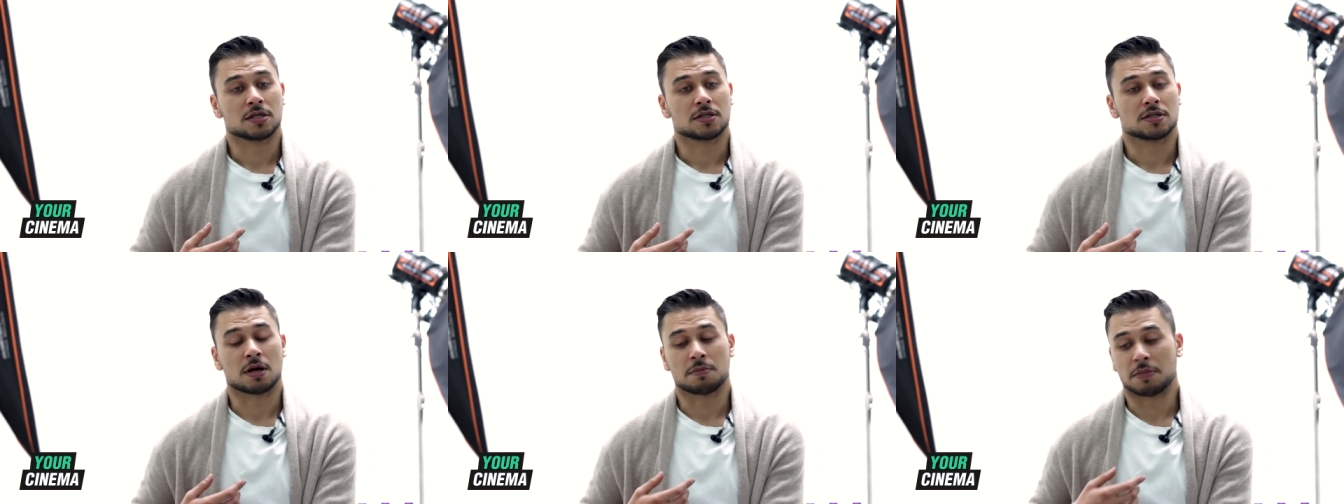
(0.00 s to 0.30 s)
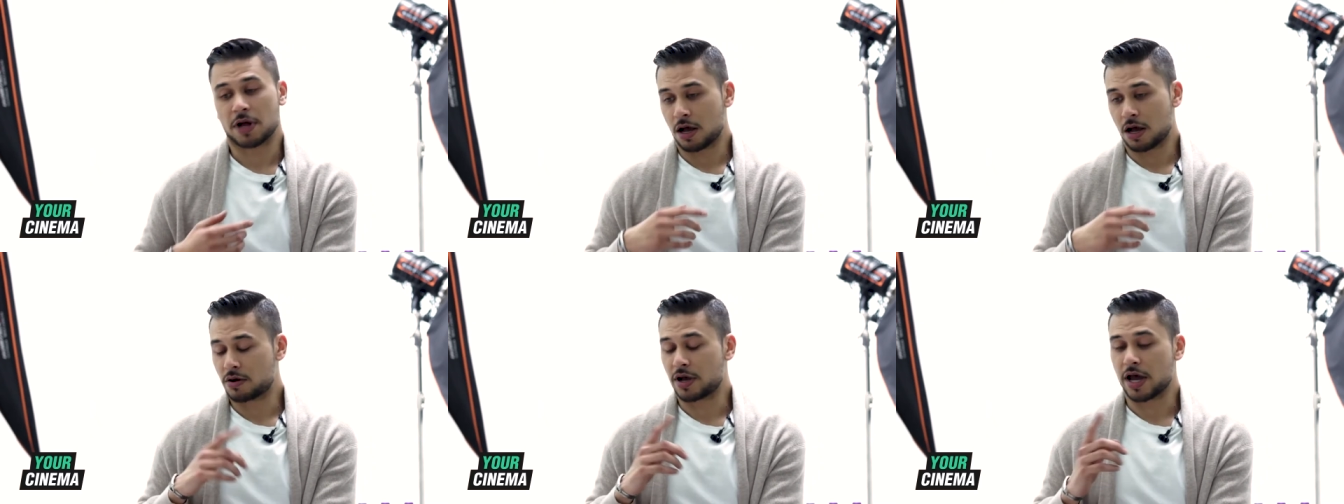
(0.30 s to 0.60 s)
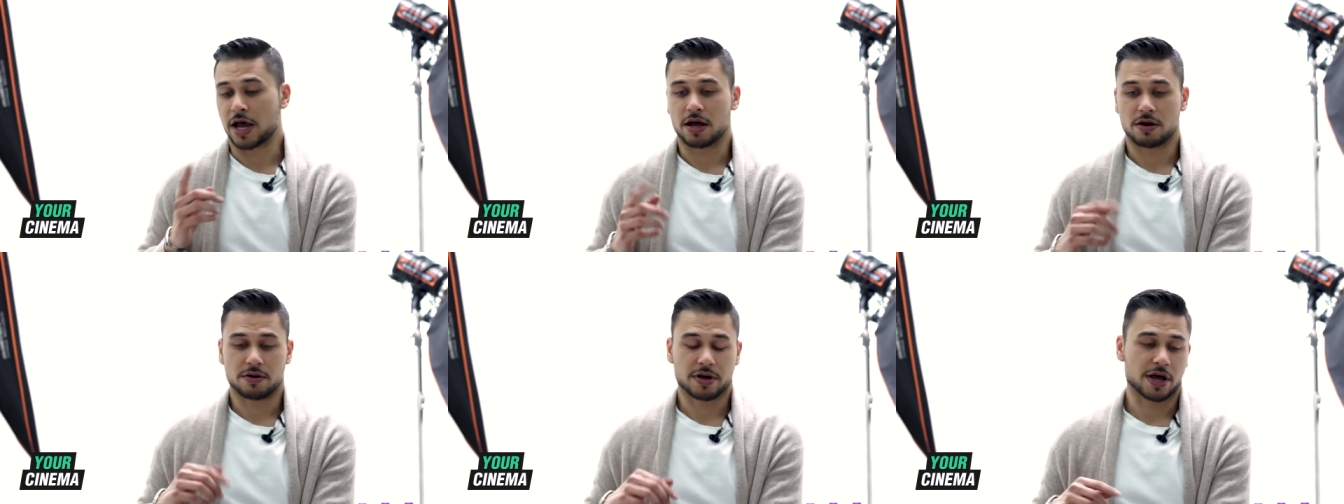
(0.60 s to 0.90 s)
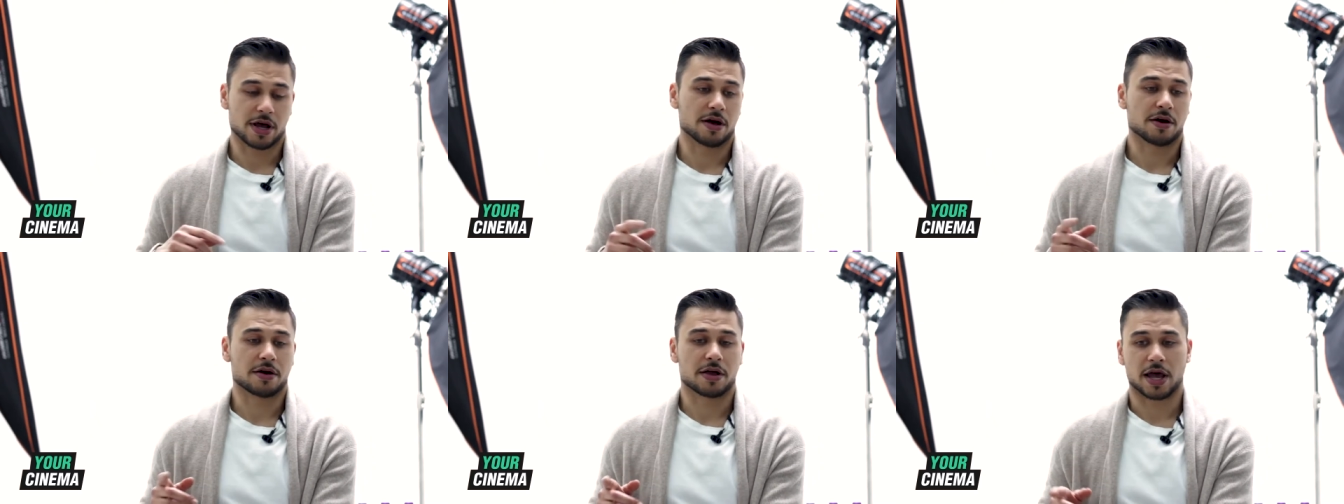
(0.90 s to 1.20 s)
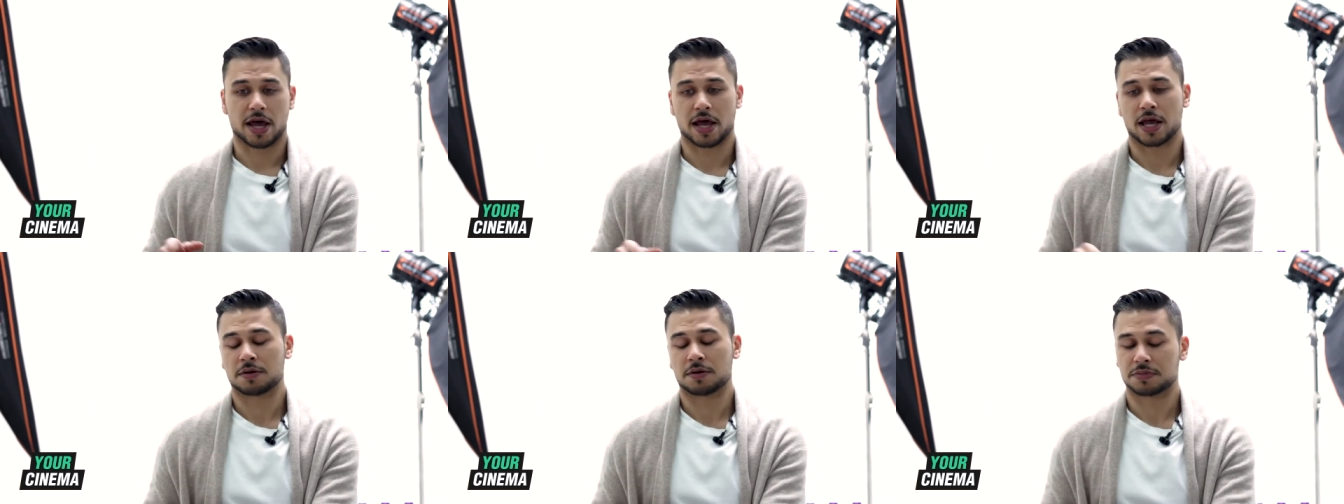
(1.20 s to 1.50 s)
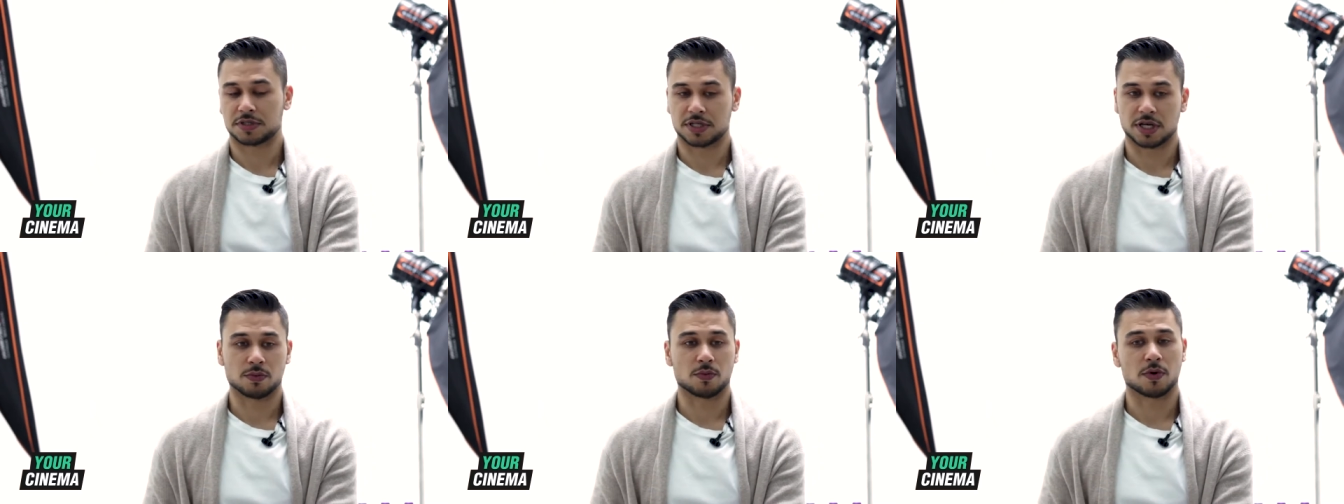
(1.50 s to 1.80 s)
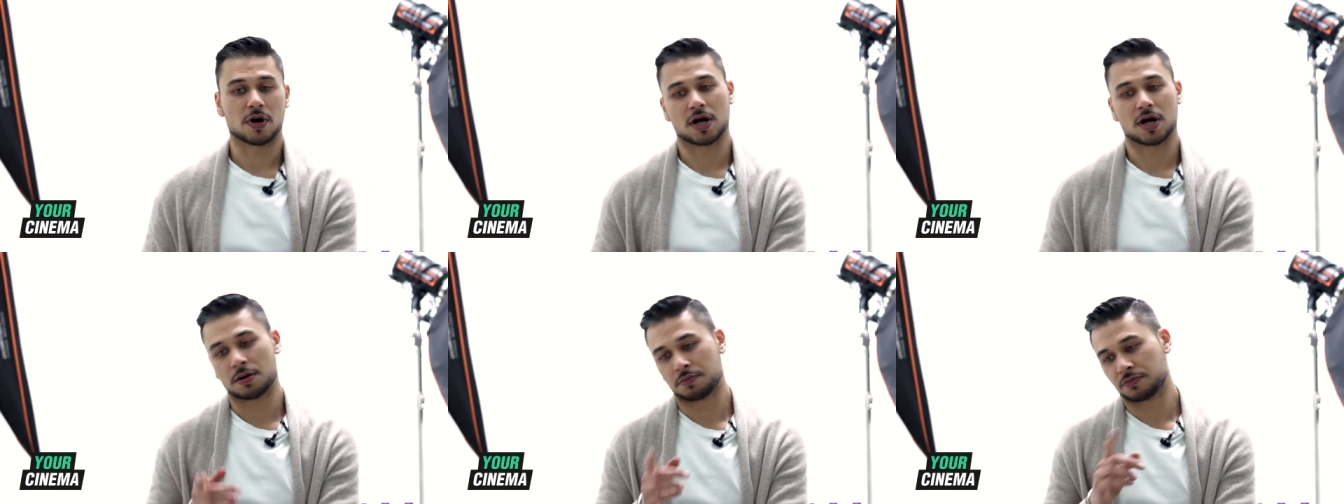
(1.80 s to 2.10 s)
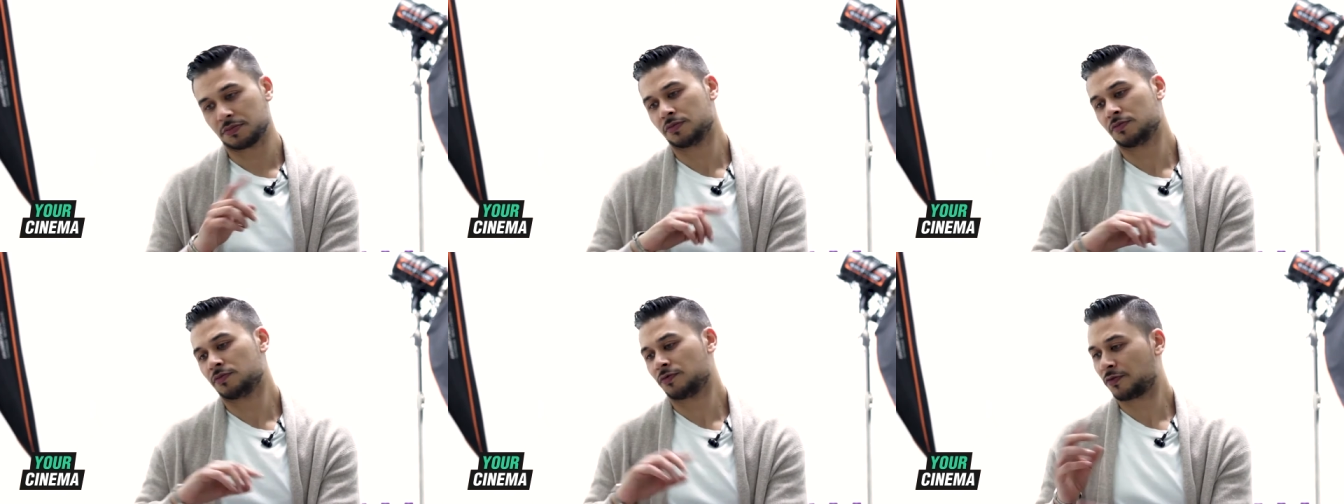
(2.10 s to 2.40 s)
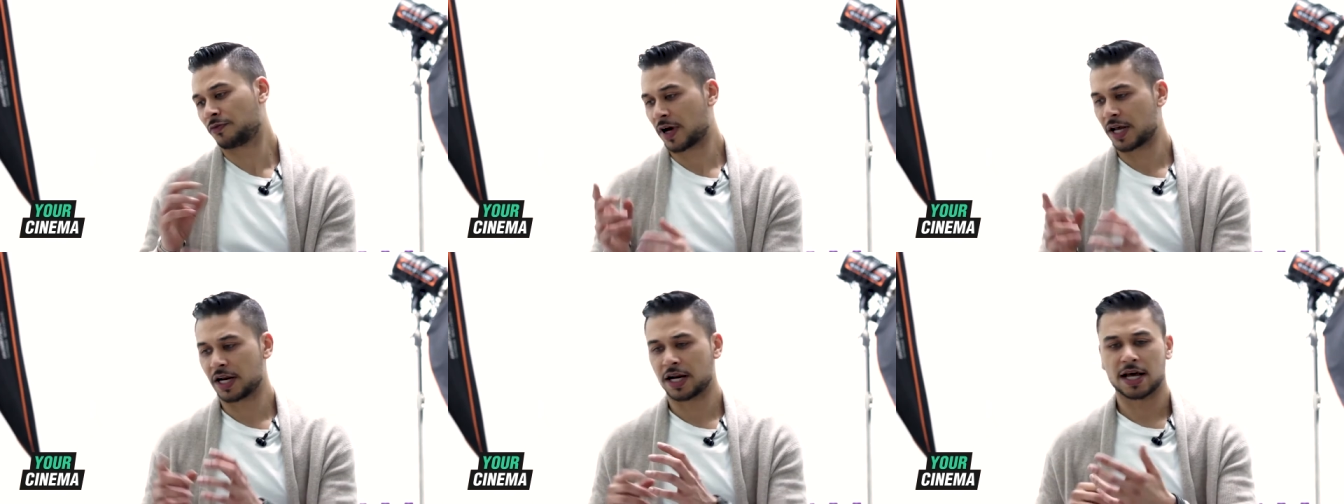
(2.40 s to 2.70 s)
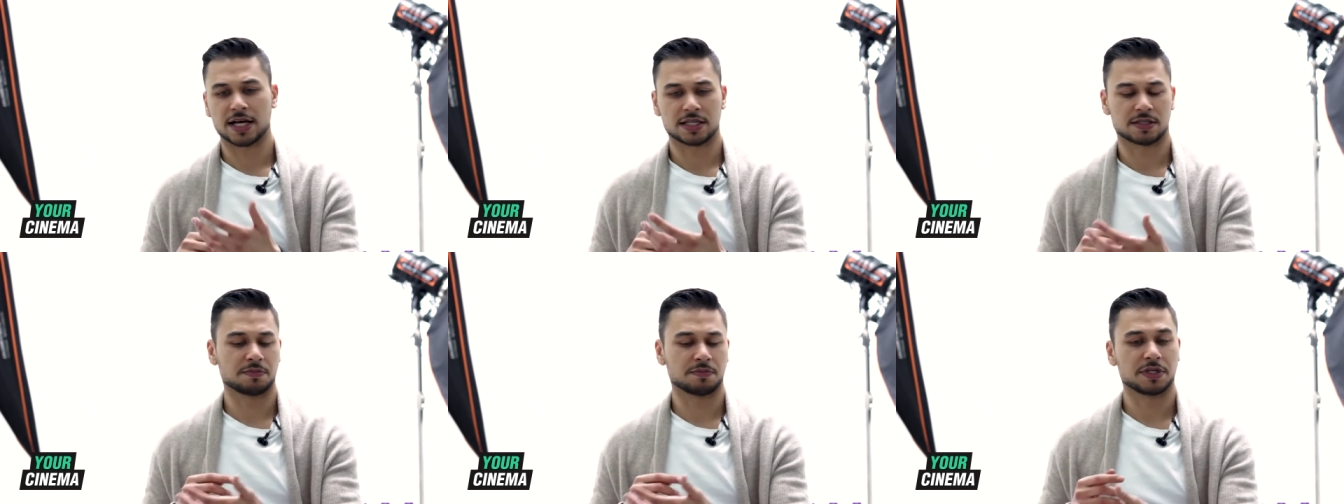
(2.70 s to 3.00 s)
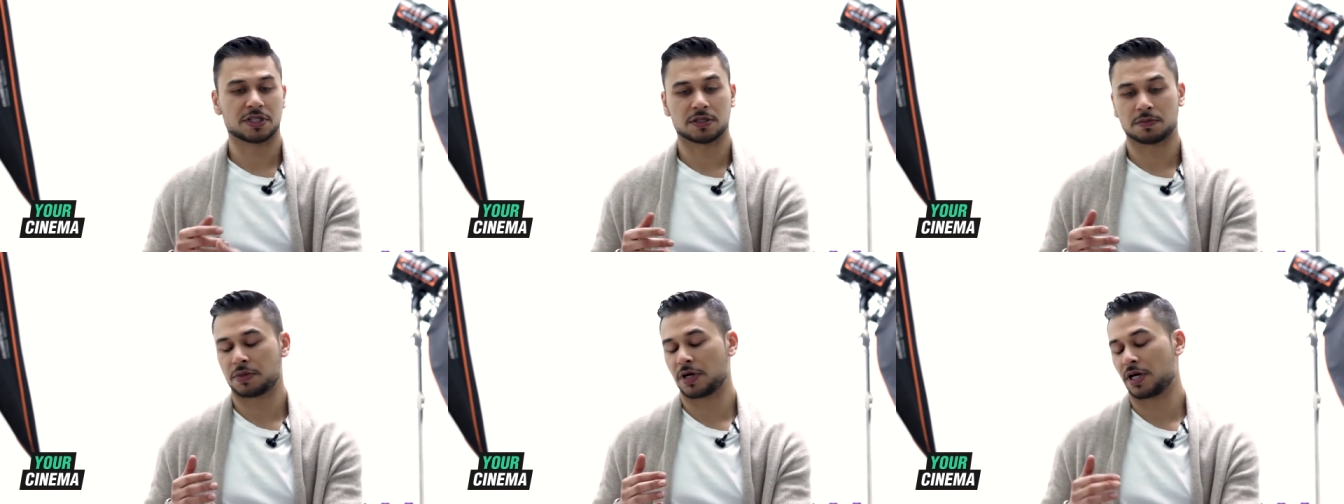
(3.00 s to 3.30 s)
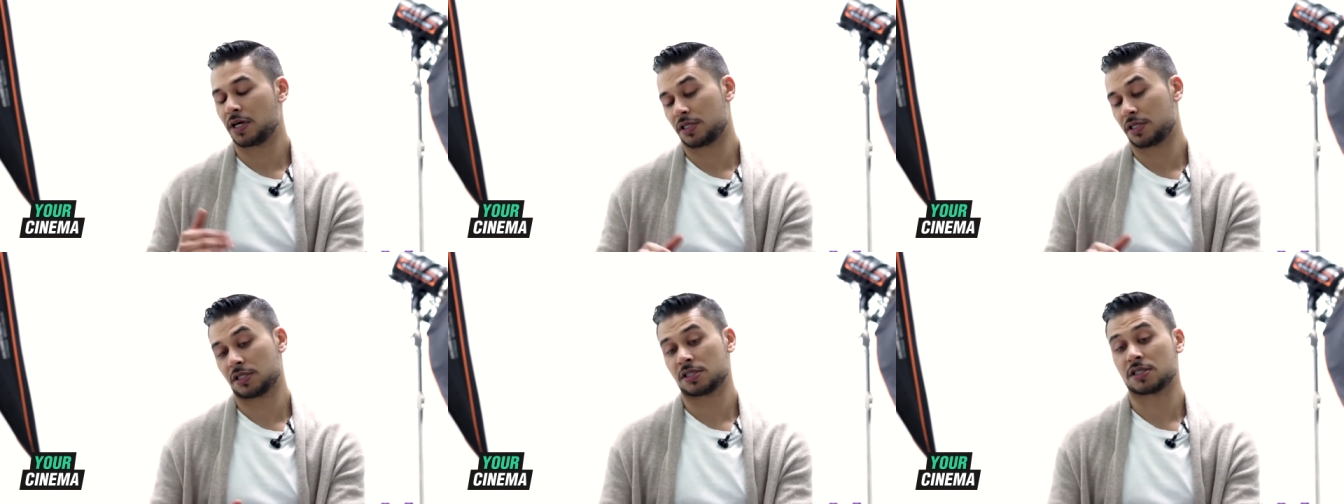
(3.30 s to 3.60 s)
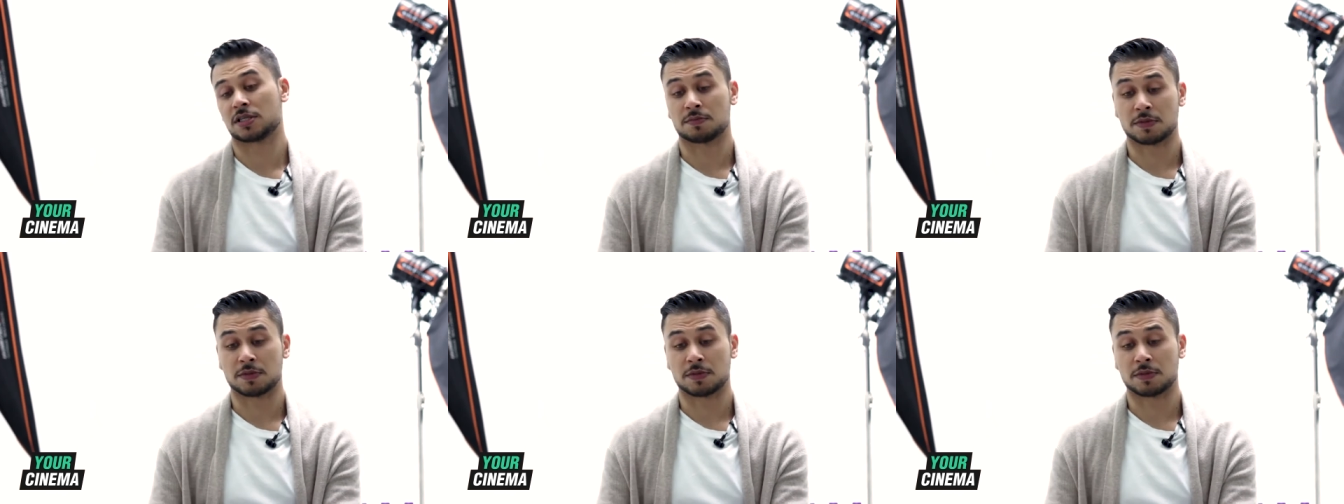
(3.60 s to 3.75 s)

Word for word: So I'm like, okay, okay, okay. I'm seeing what I'm finding out some bits and pieces.